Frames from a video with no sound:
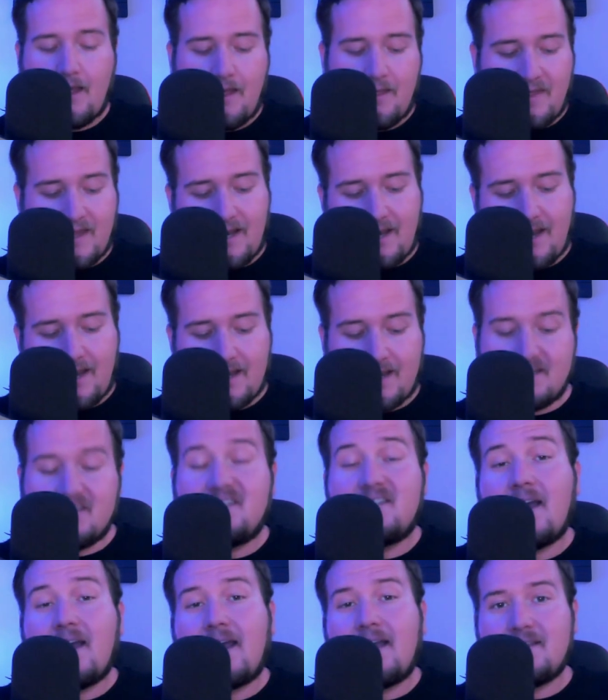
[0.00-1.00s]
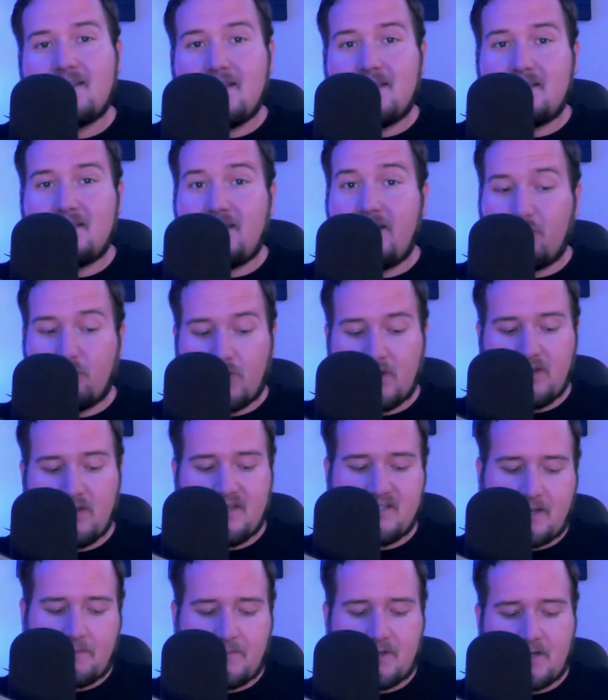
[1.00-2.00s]
Then in his second season, he really
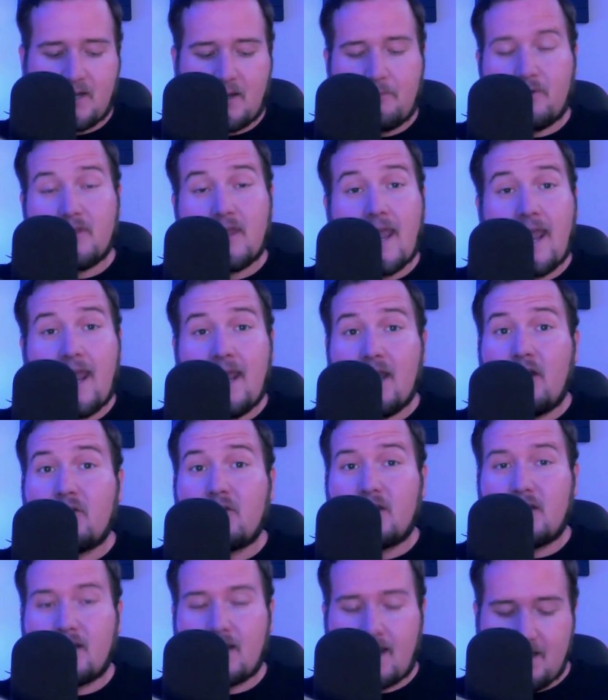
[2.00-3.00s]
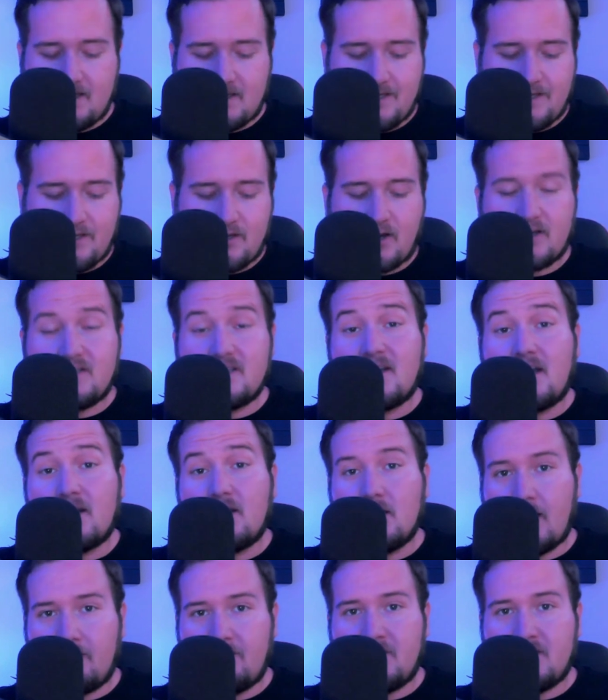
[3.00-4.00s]
stepped it up with 819 yards and
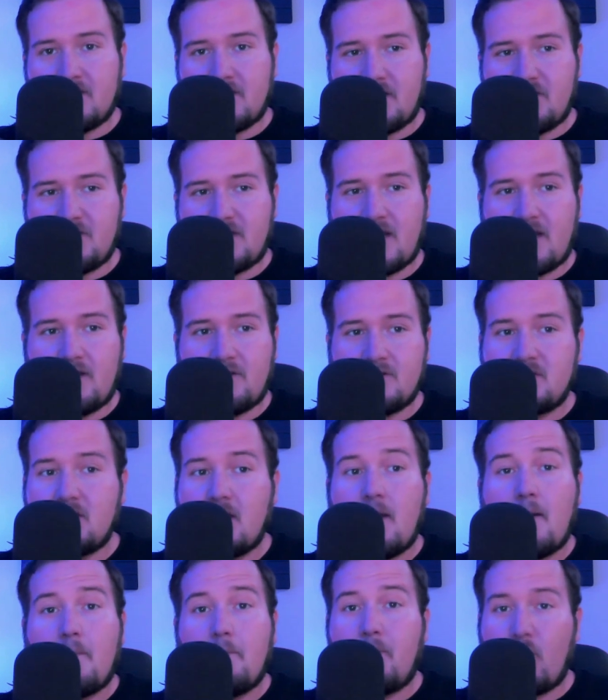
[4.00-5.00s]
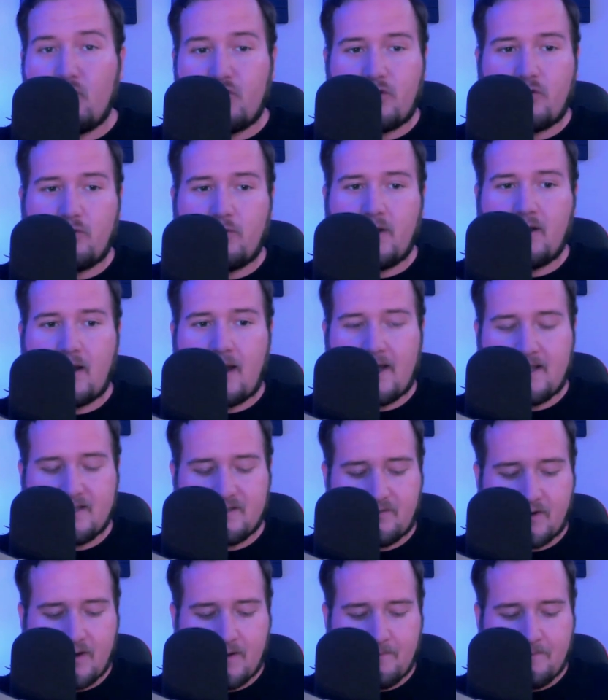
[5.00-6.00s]
11 touchdowns, both career highs
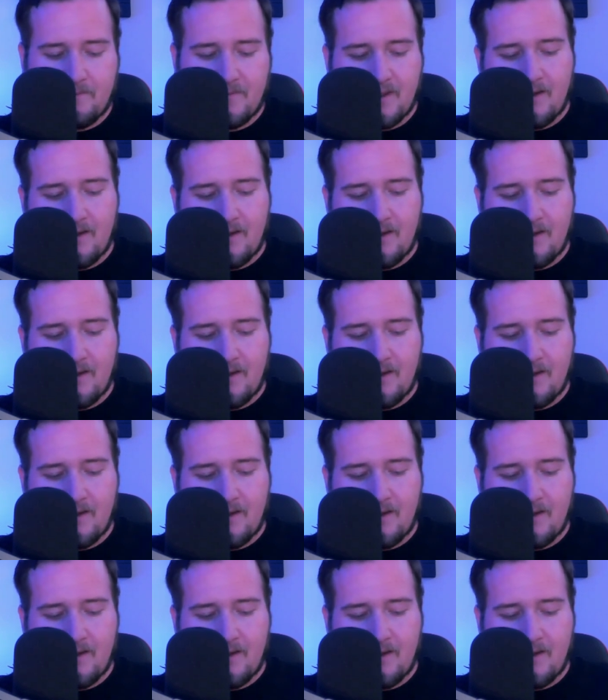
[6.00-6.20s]
for him.